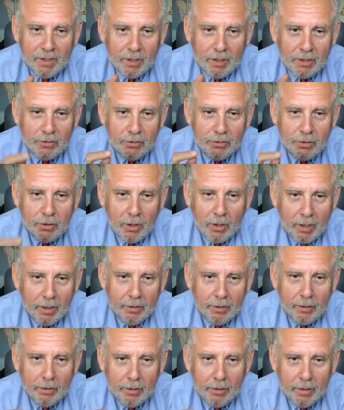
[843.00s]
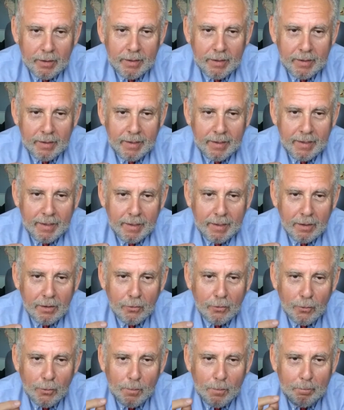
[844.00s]
a daughter and
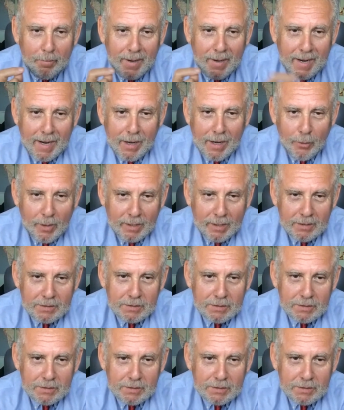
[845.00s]
her parents.